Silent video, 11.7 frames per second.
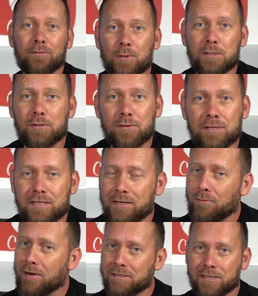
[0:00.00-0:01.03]
influencers, she
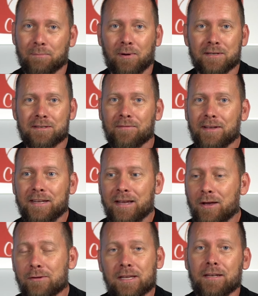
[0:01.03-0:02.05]
watched a bunch of
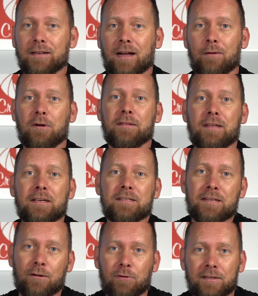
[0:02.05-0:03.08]
videos, and I want this,
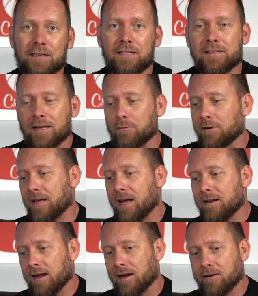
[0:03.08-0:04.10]
and I want this, and I want
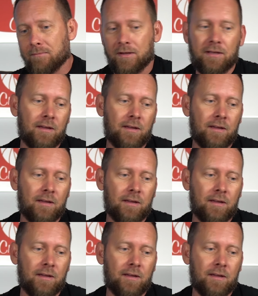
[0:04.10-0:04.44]
that, and